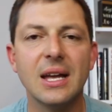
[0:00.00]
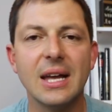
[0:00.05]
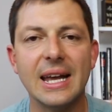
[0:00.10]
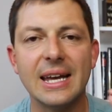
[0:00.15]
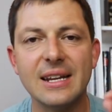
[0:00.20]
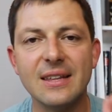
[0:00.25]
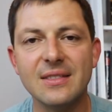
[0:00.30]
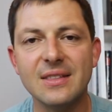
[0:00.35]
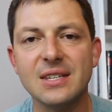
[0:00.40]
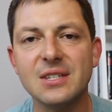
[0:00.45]

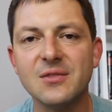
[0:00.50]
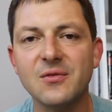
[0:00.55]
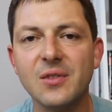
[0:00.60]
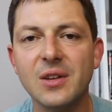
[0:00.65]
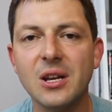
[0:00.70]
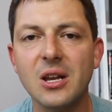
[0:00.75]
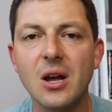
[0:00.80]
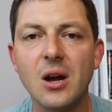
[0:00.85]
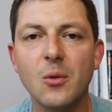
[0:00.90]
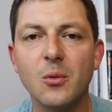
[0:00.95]
And in this
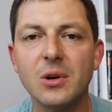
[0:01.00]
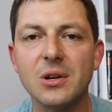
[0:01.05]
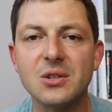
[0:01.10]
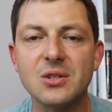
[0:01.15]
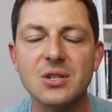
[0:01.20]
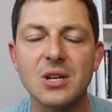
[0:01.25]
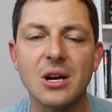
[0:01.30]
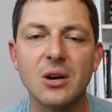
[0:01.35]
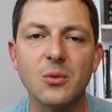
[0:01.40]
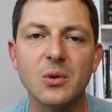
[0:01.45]
video, I want to
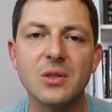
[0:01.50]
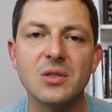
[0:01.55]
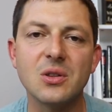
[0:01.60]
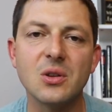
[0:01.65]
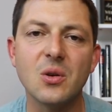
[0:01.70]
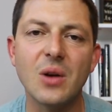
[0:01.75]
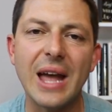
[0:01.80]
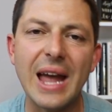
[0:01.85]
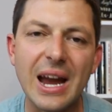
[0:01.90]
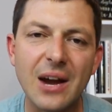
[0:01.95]
share with you